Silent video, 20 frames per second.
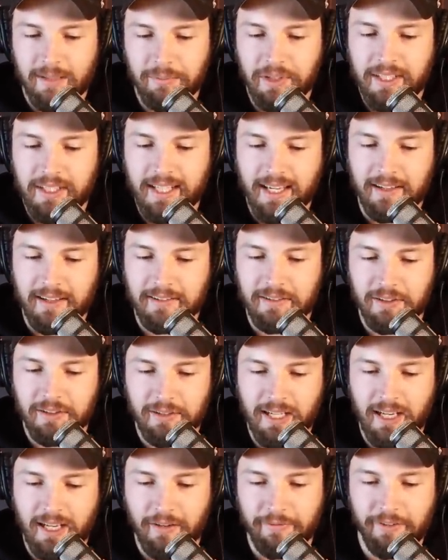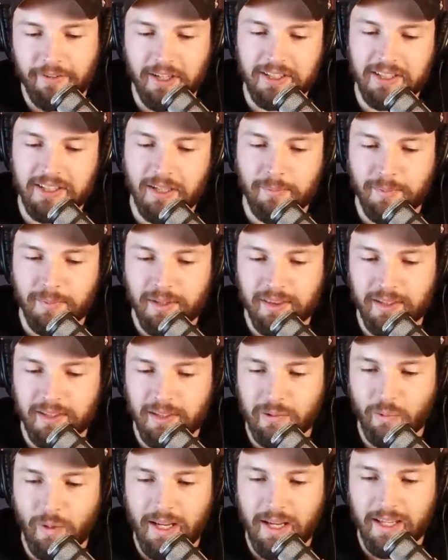Uh, but yeah, you kind of fucked
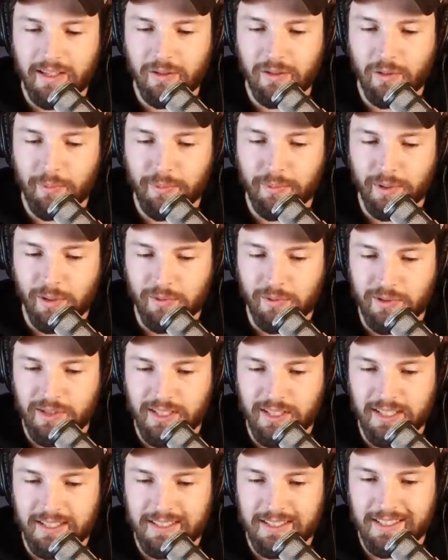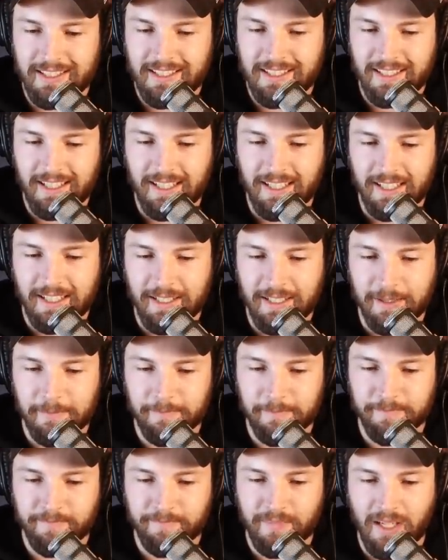up in the way you approached it.
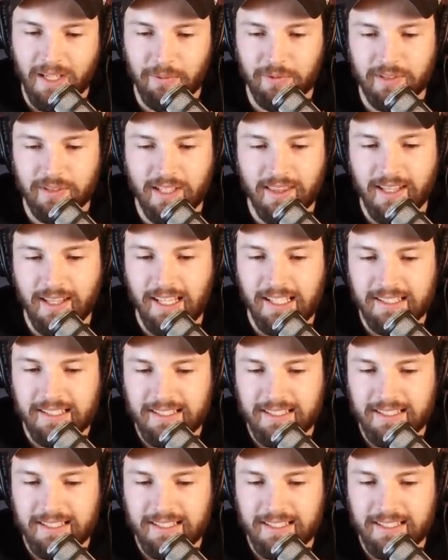Um, I will say